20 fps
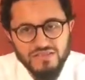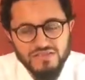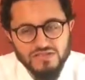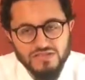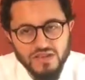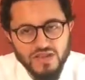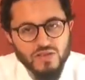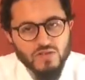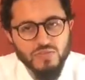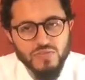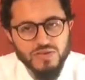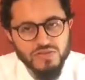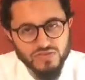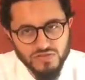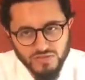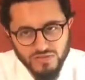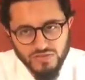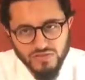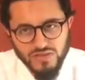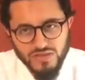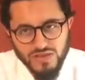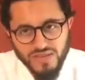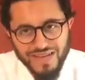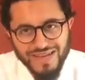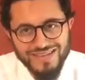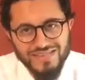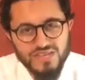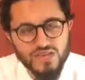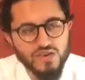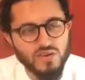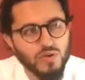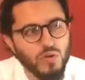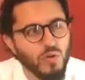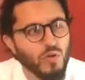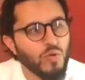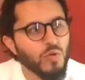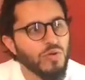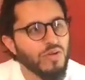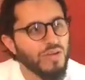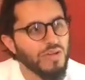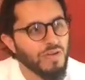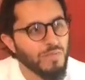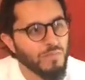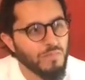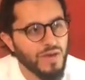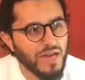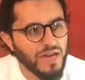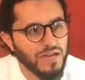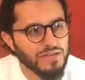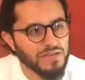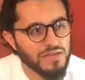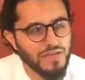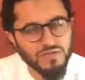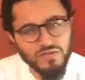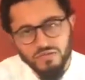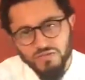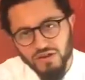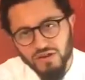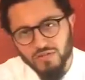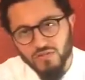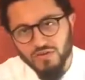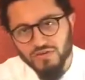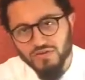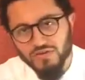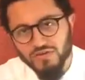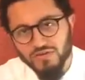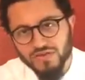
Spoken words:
jar wa majroor has no impact on the grammar.